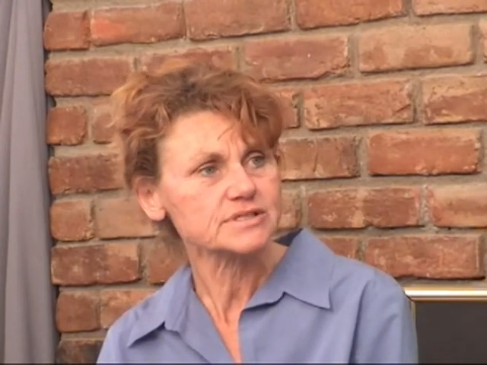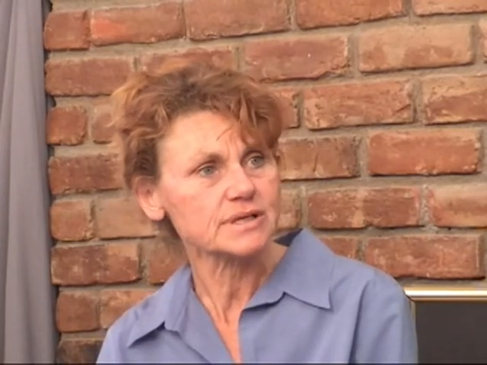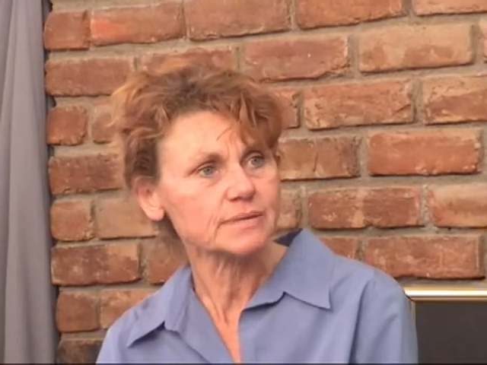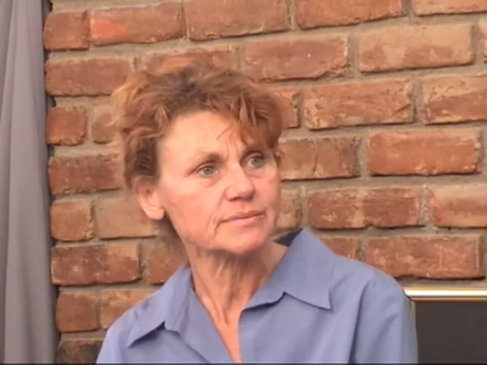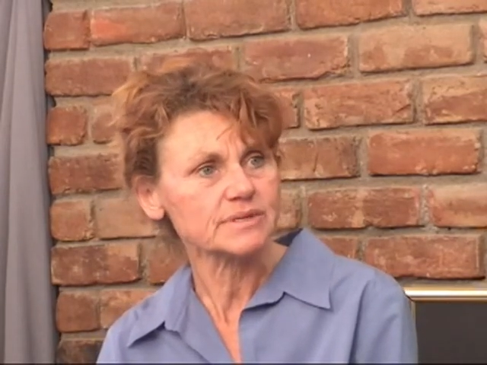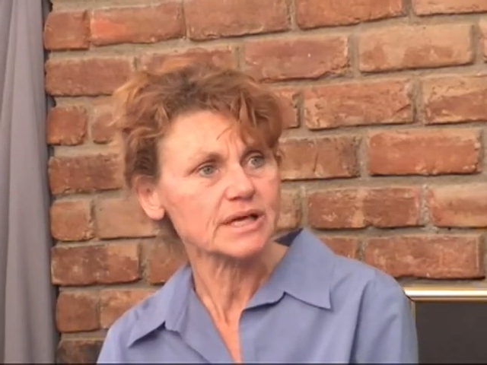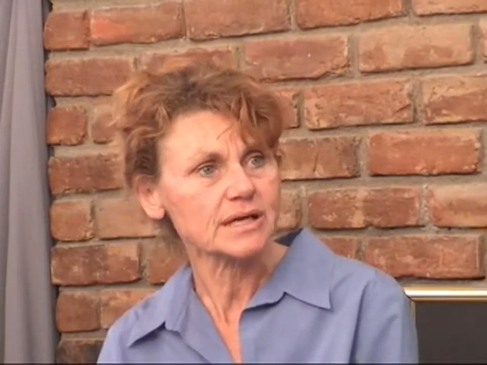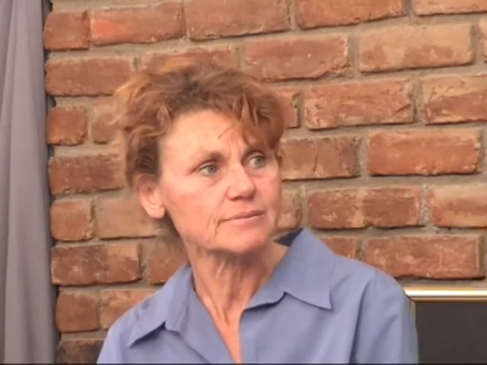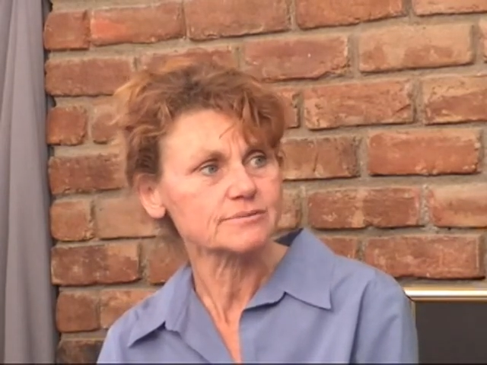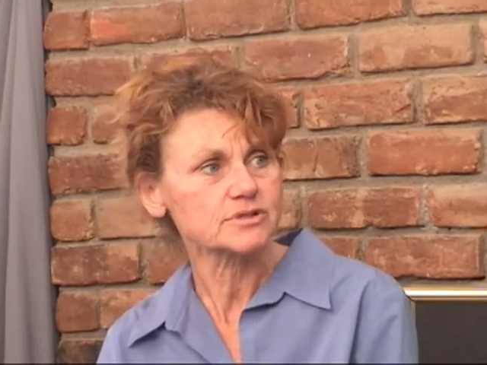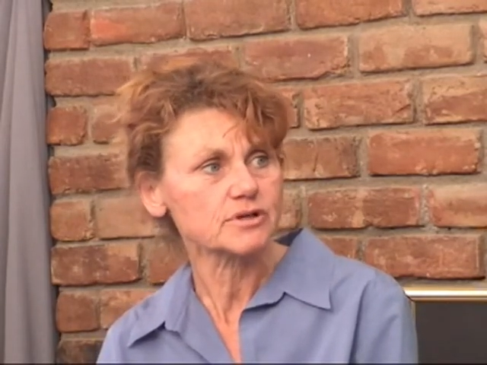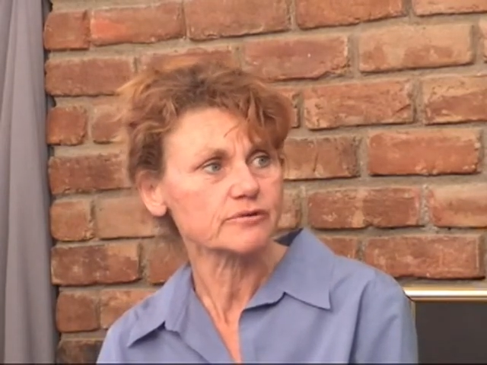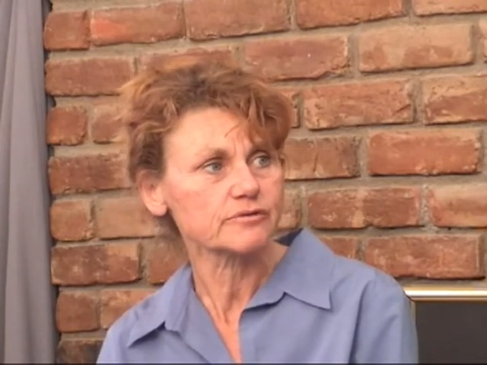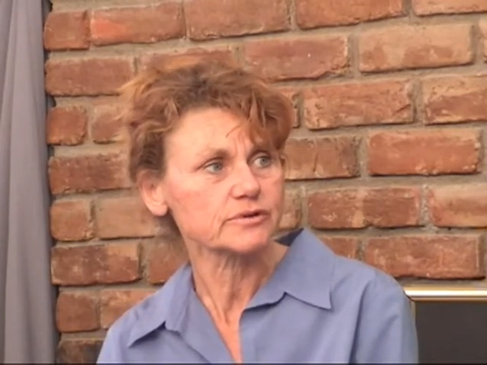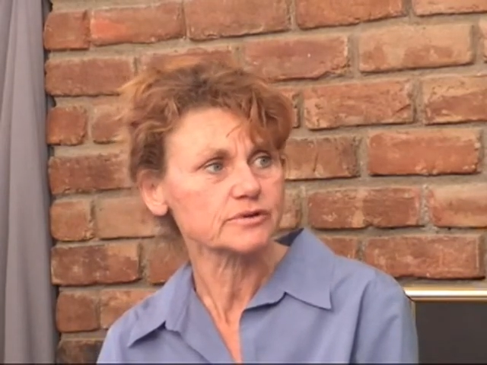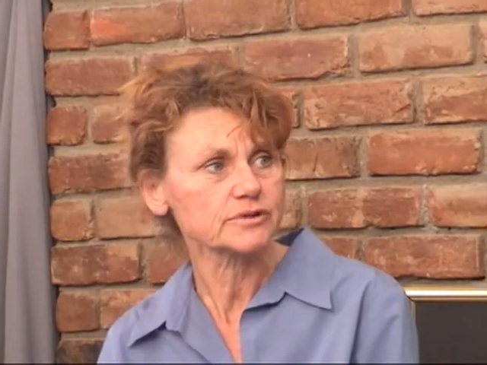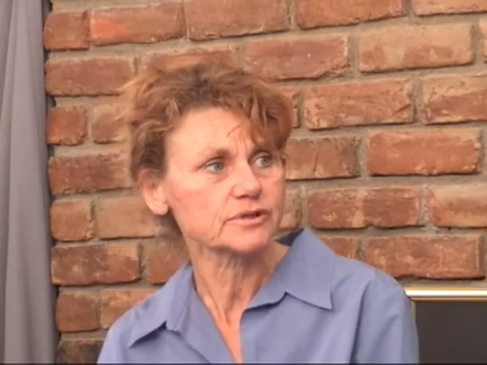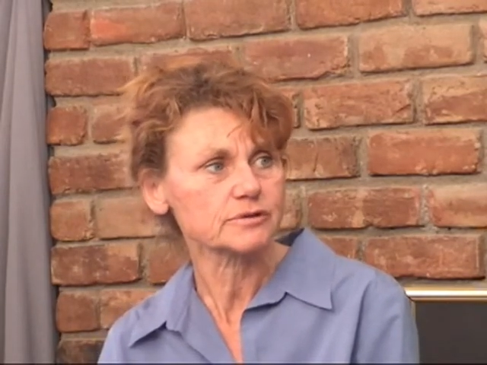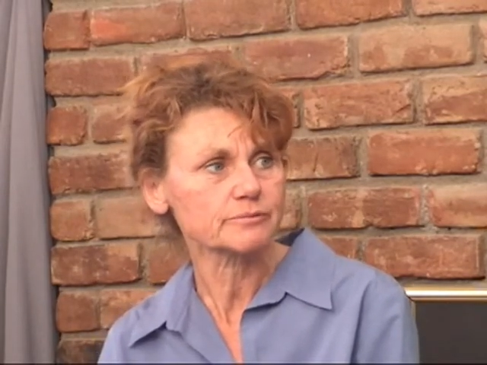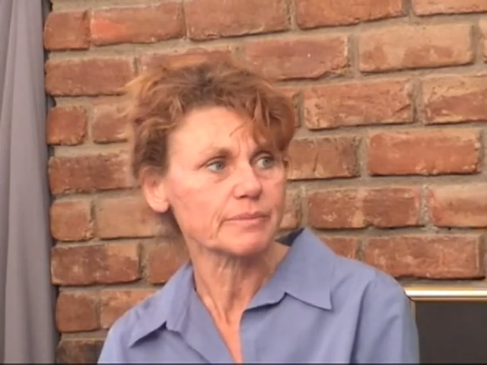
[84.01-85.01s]
sometimes
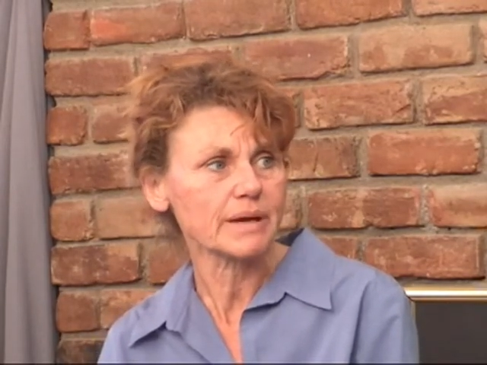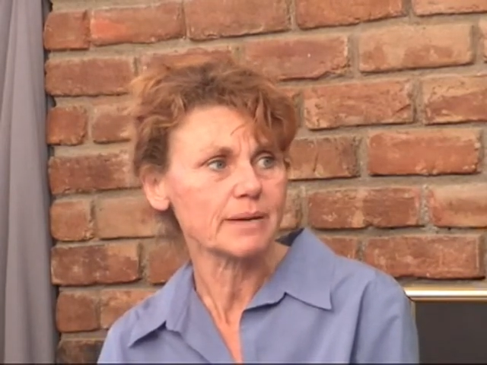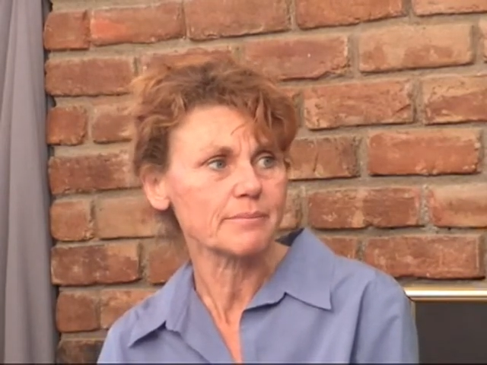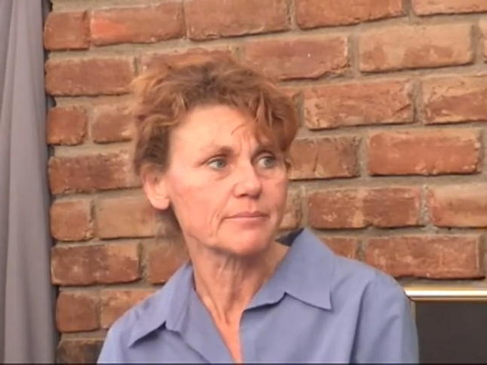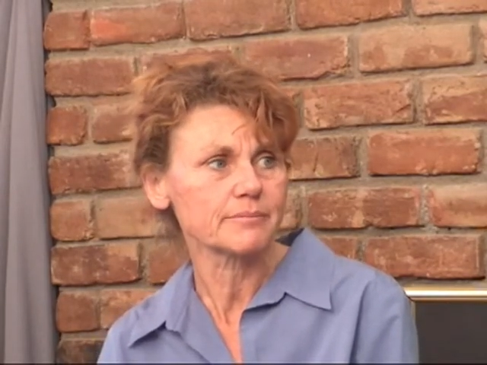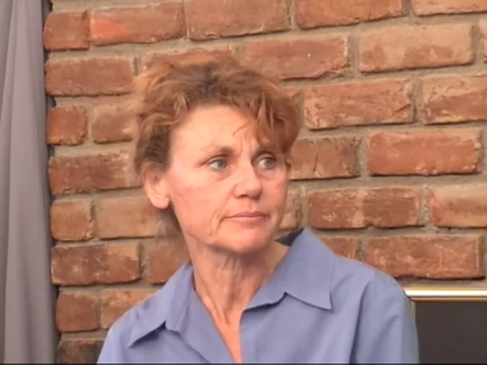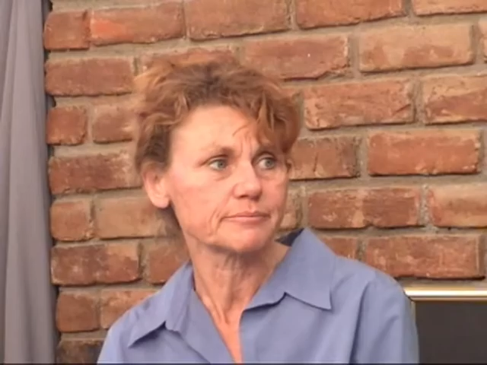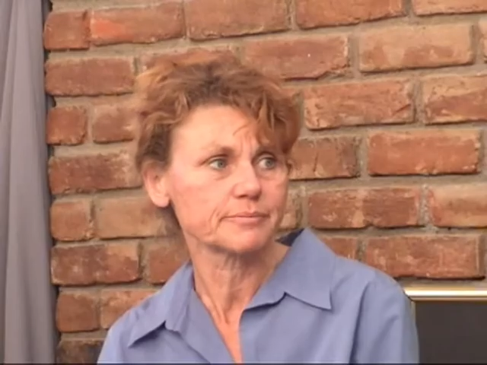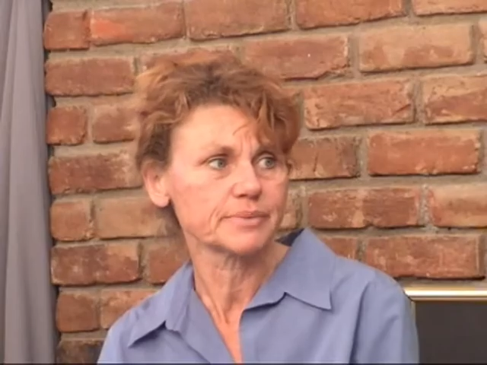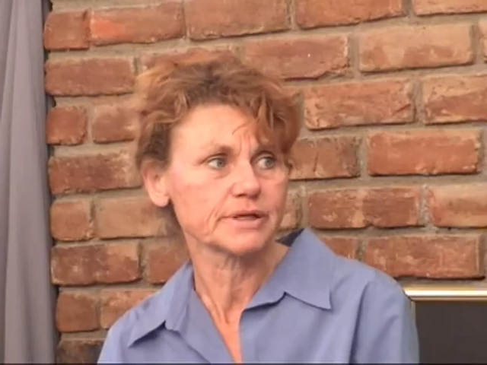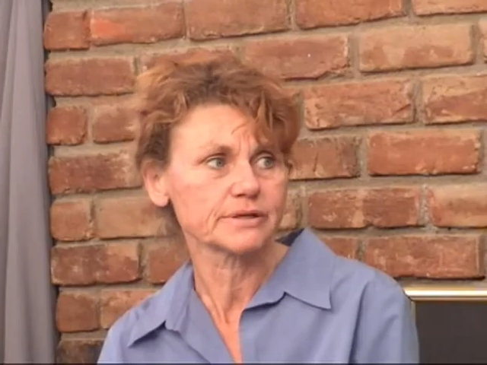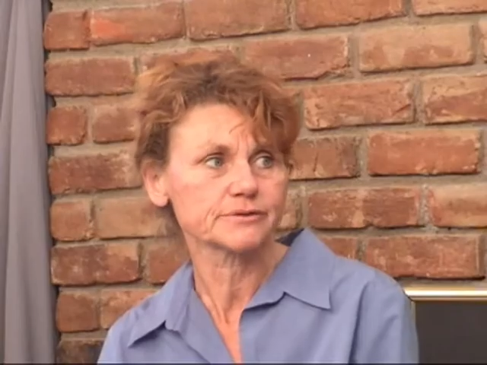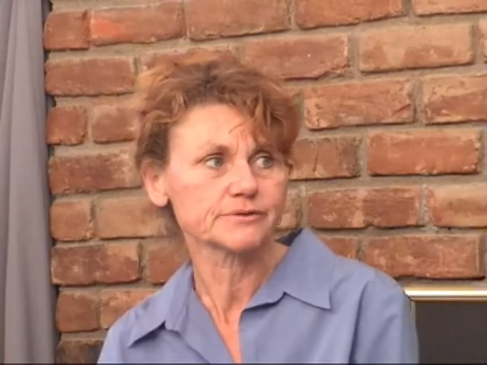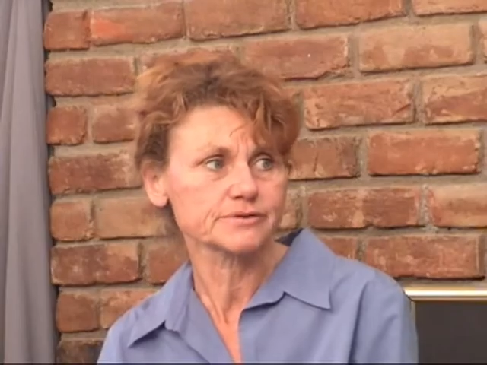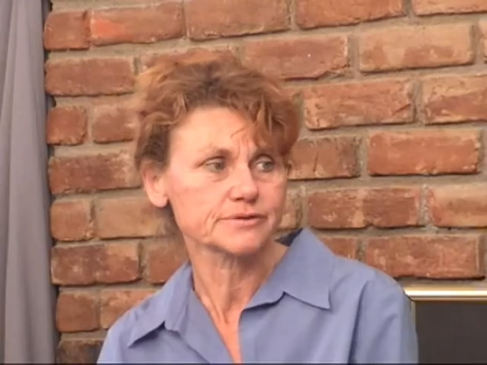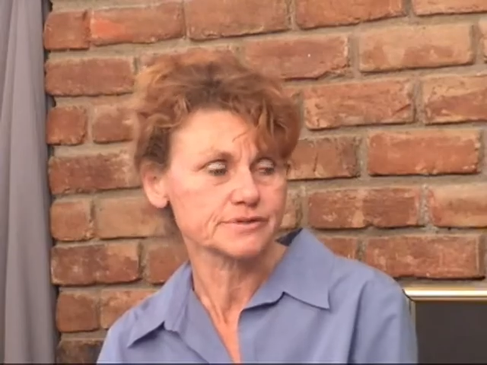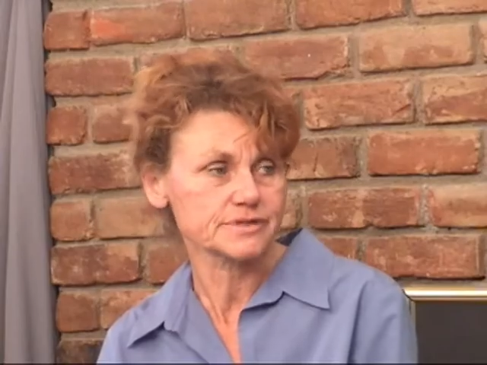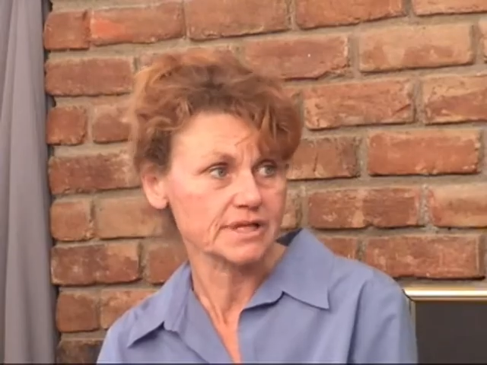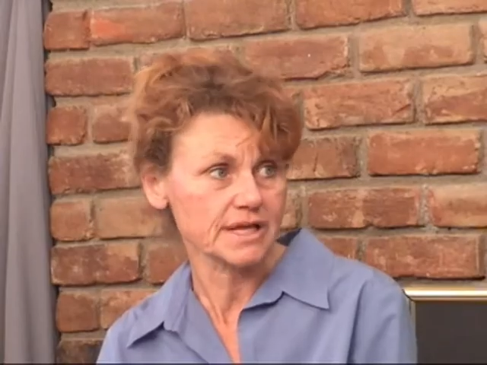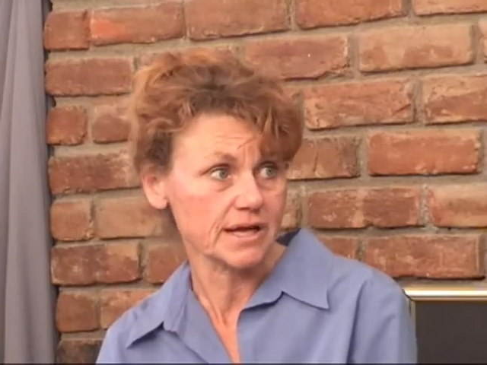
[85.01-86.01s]
overlooked by
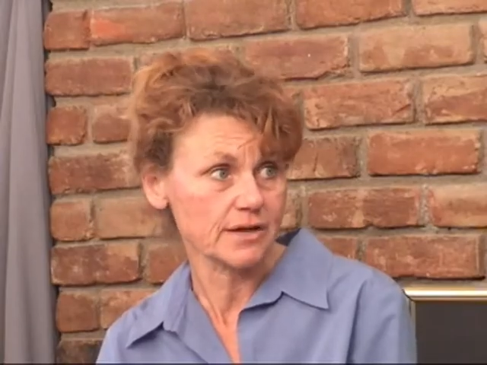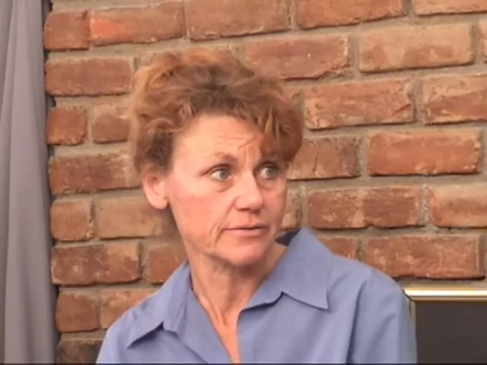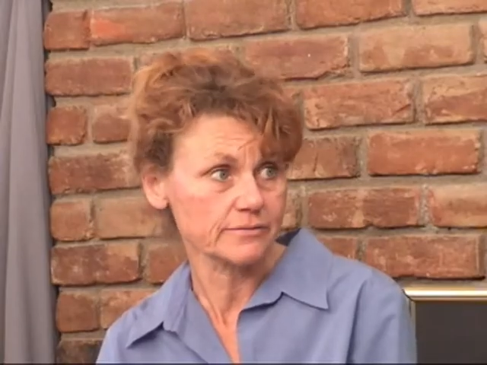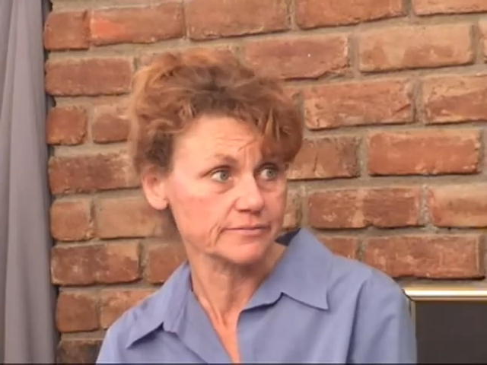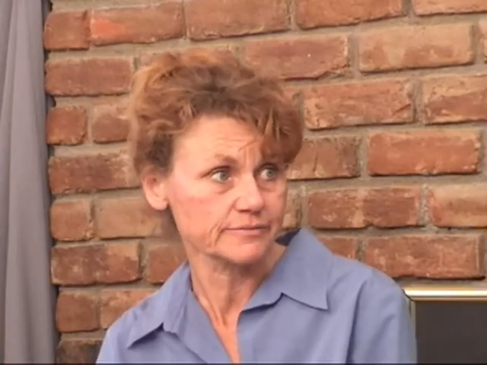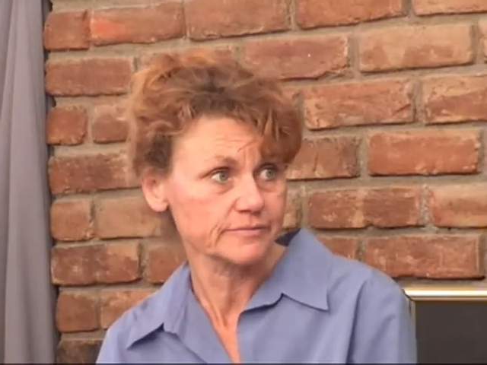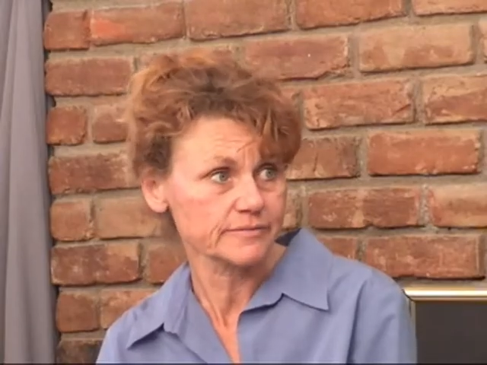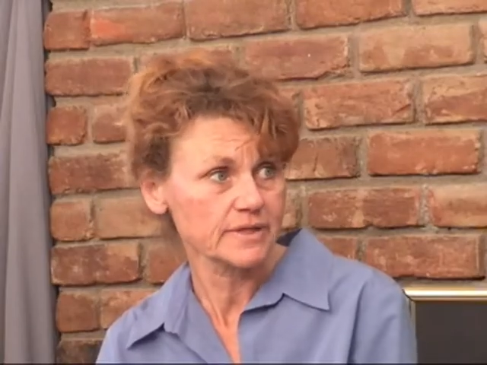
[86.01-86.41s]
builders now.